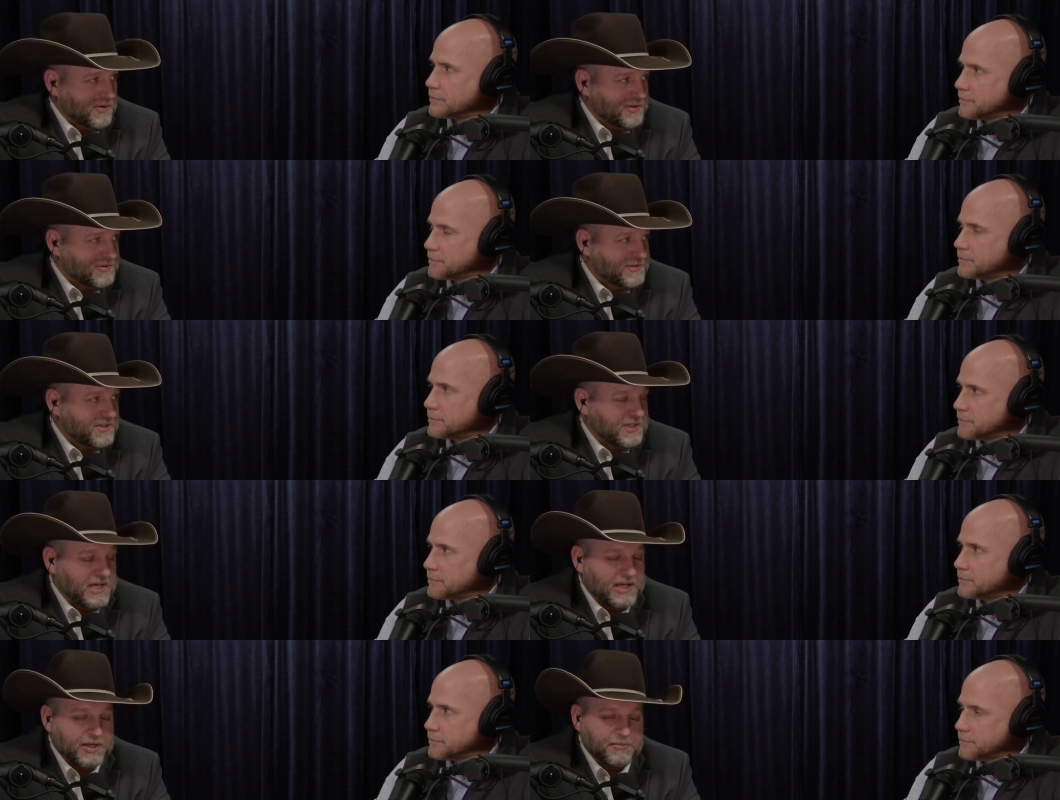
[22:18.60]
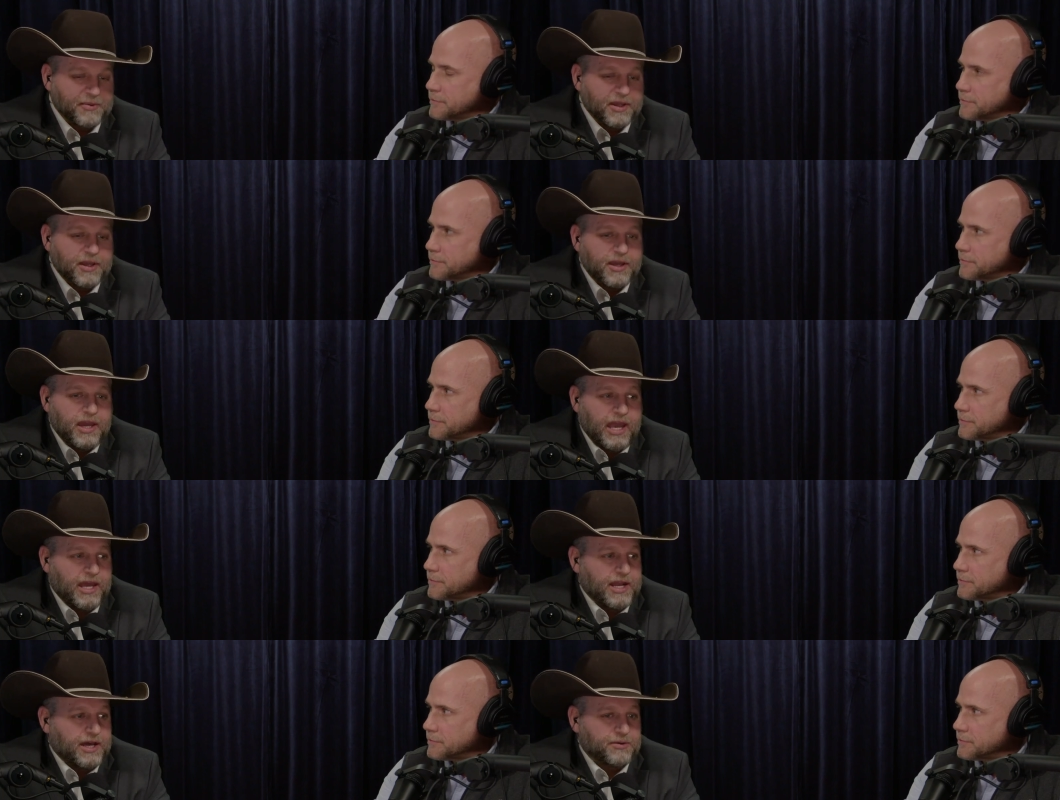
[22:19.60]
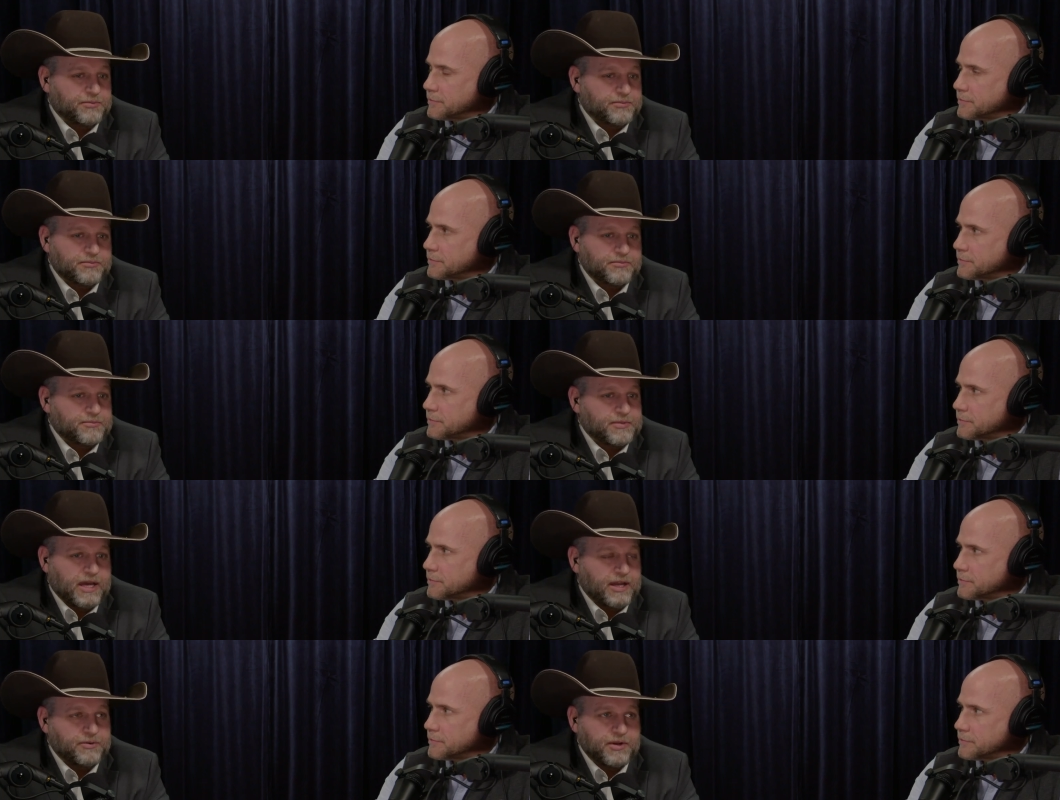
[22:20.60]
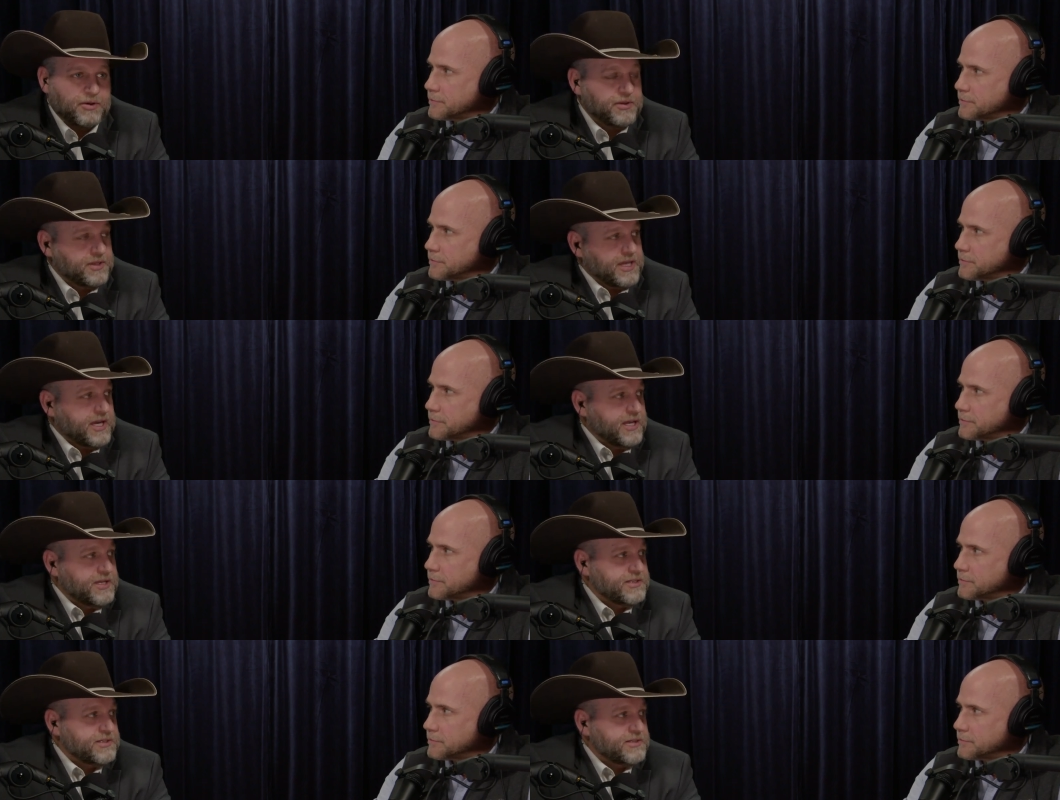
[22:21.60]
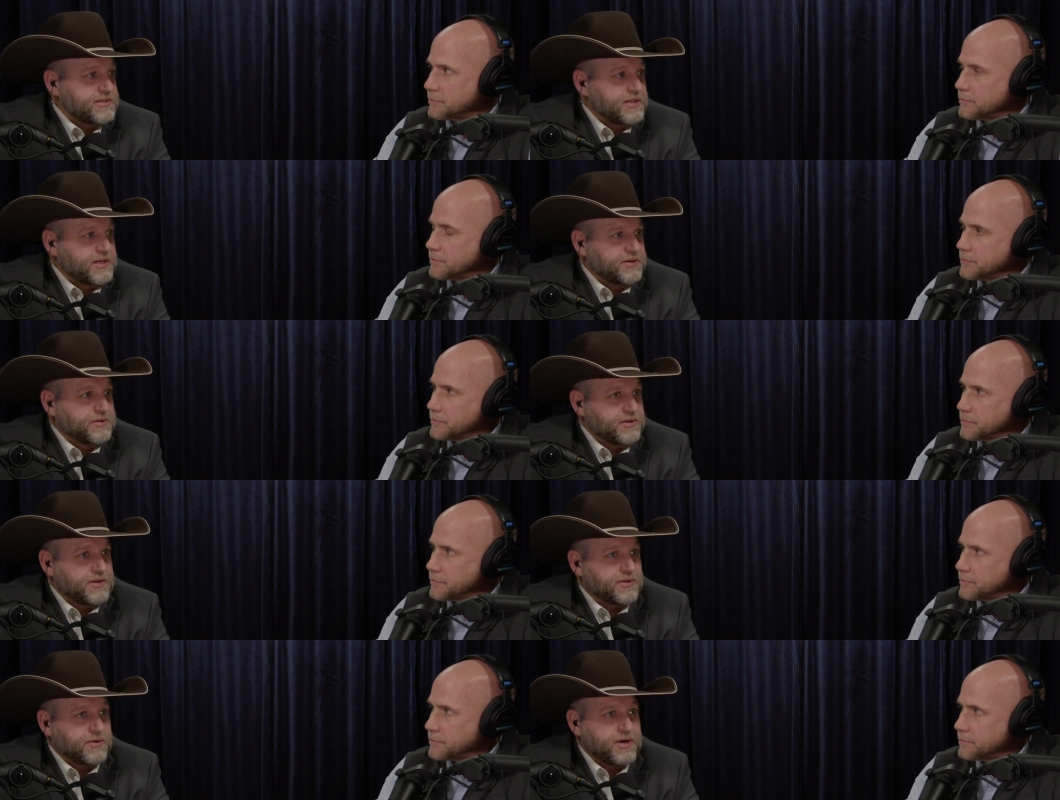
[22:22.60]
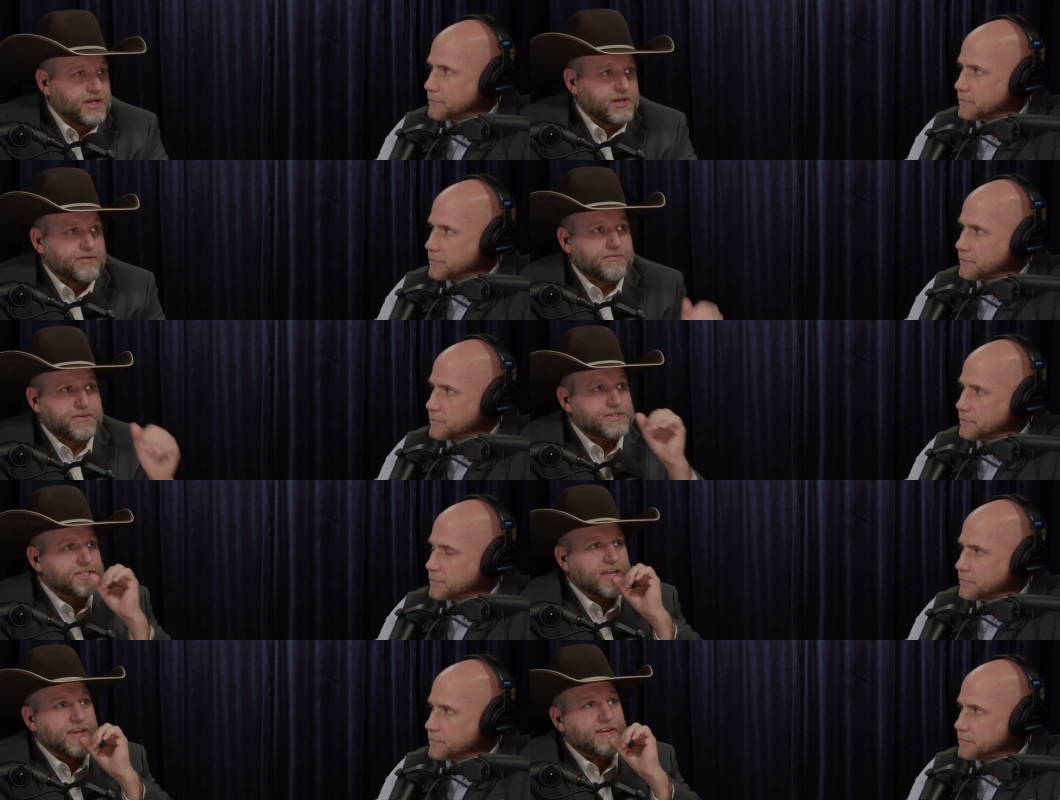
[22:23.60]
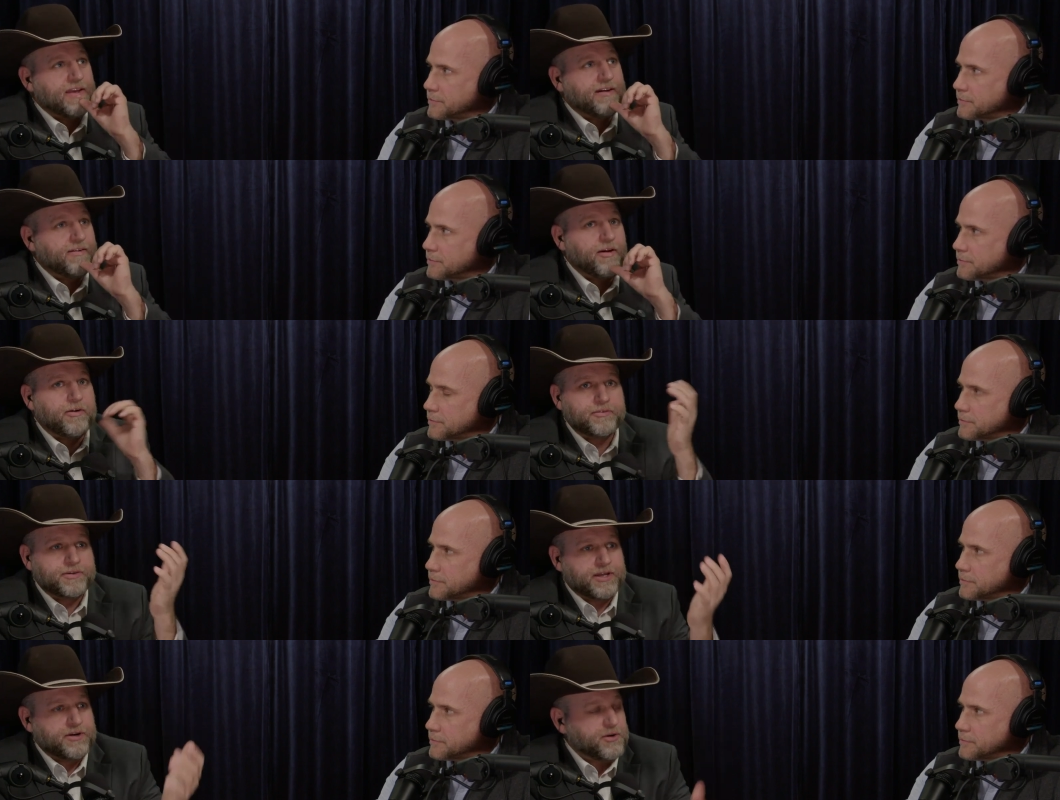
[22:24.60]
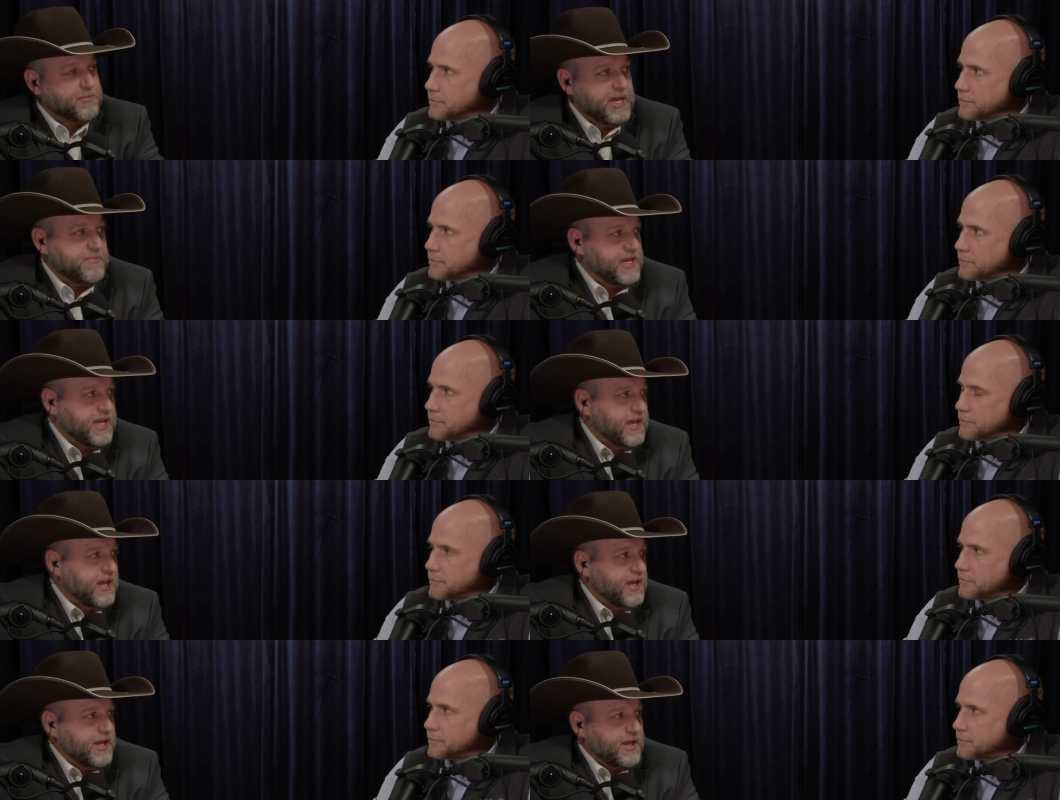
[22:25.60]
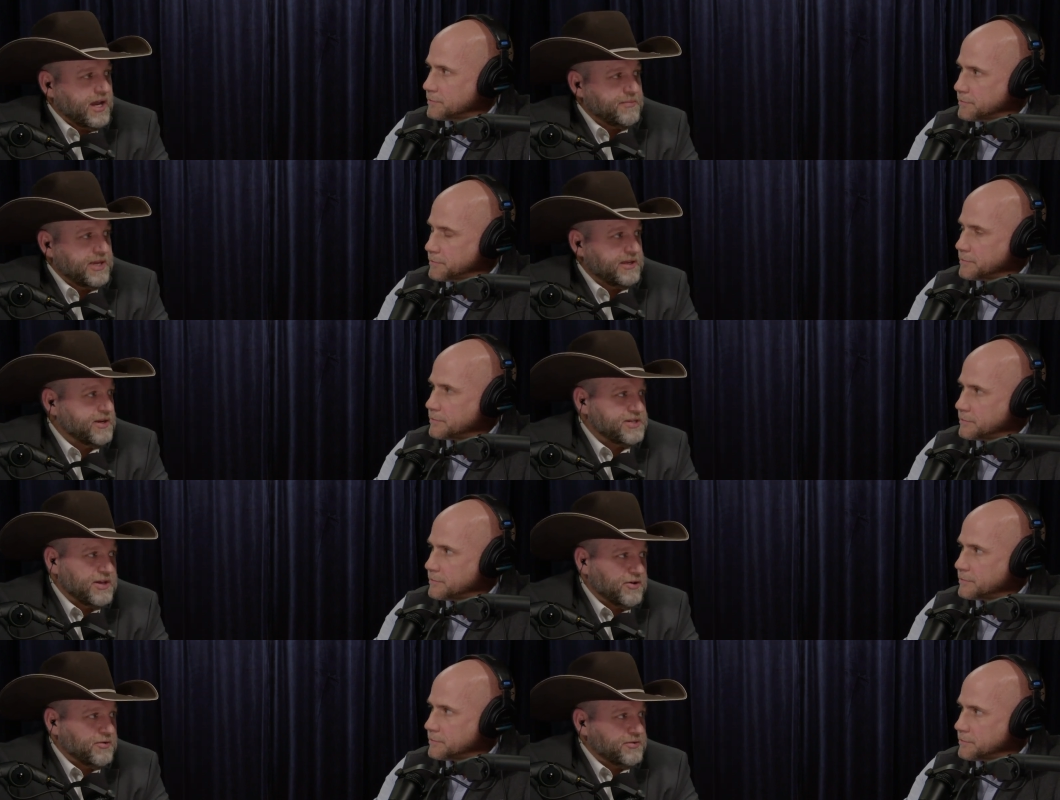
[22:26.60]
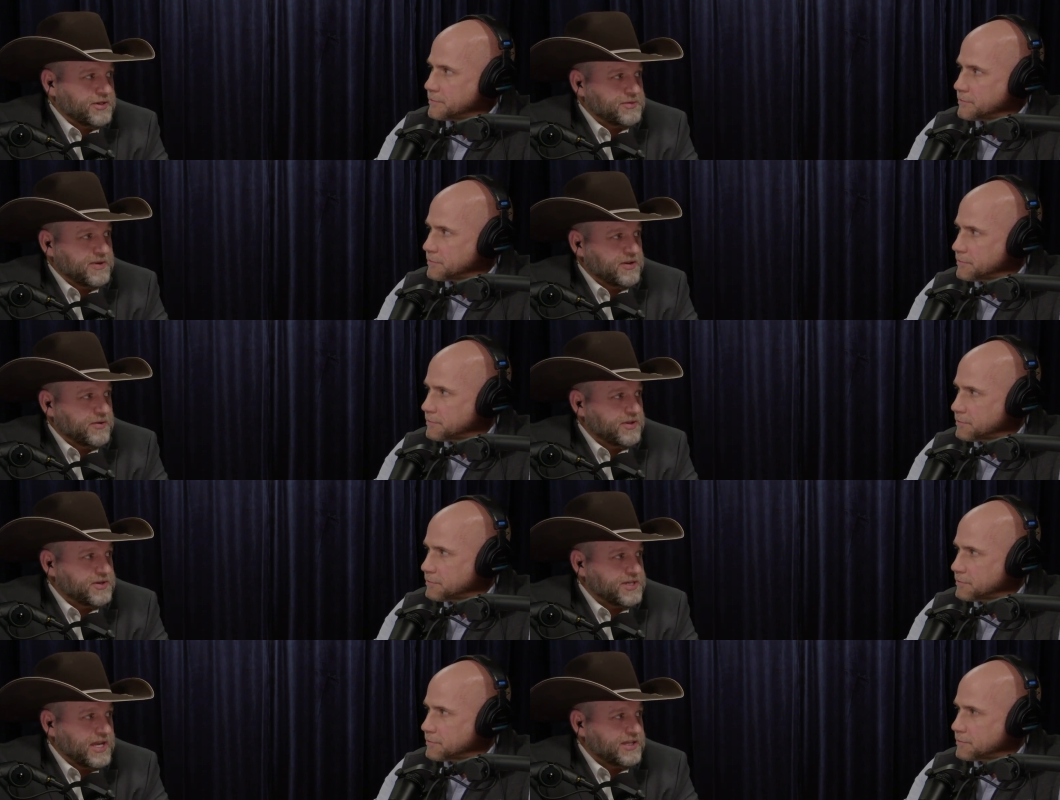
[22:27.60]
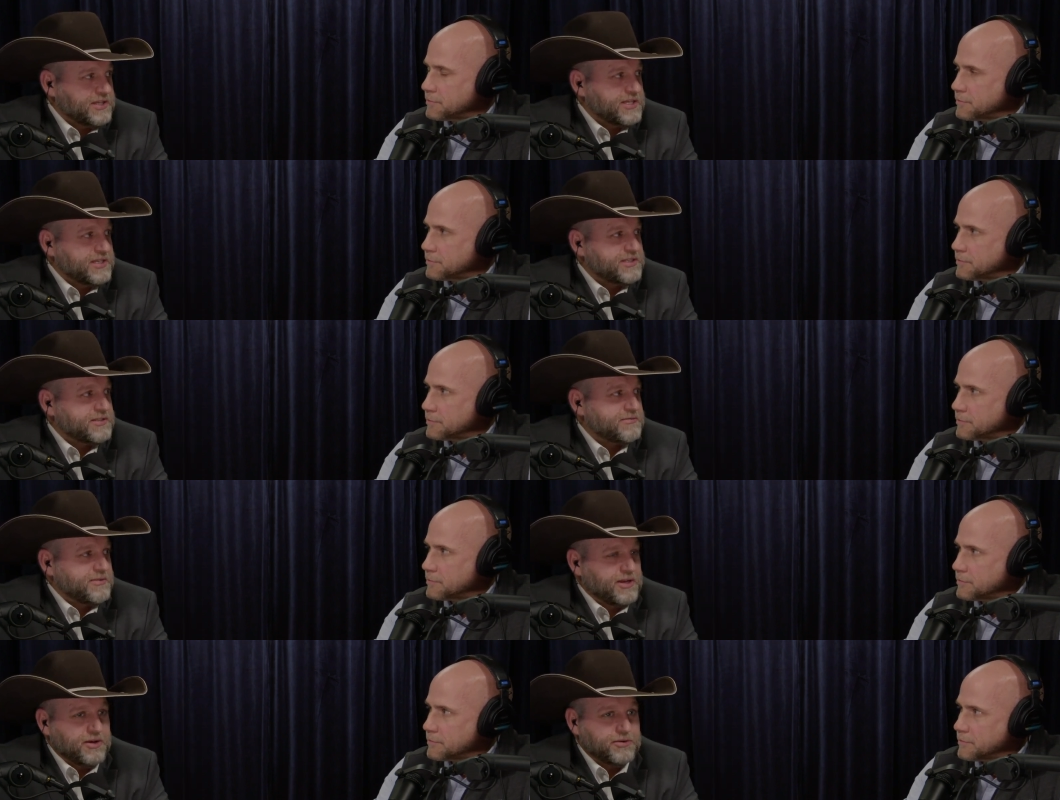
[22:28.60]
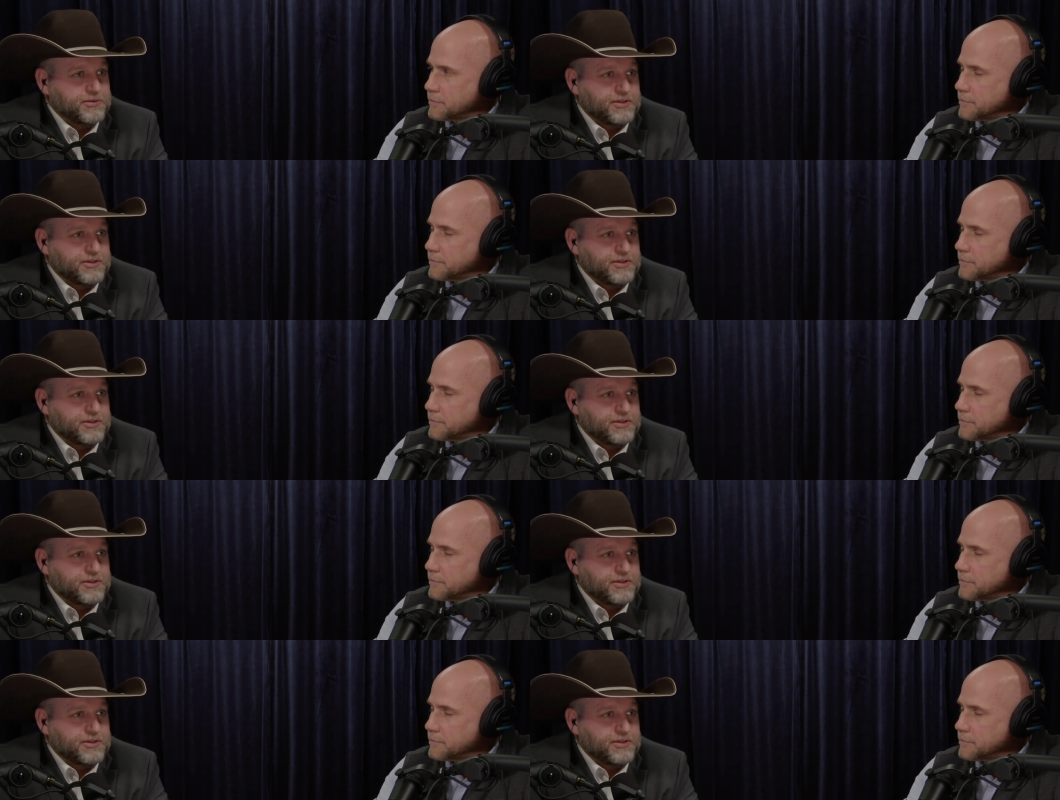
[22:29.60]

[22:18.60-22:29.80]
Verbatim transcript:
Speaker 1: of people. Um, and I don't, I don't know that that is you know, the authority of the state. I don't know. I don't know. Maybe. I mean, there's no, there's been no other state that says, you